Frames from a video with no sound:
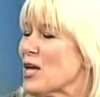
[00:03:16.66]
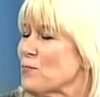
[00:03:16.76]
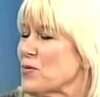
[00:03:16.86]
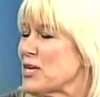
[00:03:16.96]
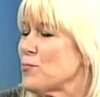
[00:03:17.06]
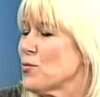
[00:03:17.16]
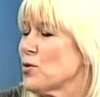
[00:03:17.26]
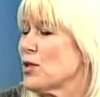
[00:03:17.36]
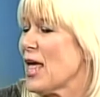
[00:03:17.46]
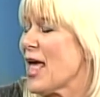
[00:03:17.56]

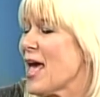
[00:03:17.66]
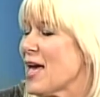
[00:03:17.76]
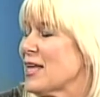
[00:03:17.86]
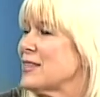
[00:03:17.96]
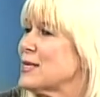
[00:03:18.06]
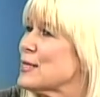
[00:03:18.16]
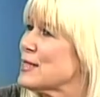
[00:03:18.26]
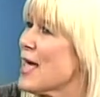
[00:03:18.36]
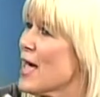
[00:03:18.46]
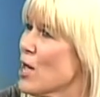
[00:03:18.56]
people had these
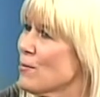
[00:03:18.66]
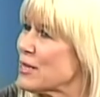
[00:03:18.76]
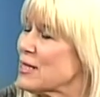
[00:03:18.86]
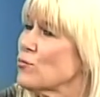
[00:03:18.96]
habits,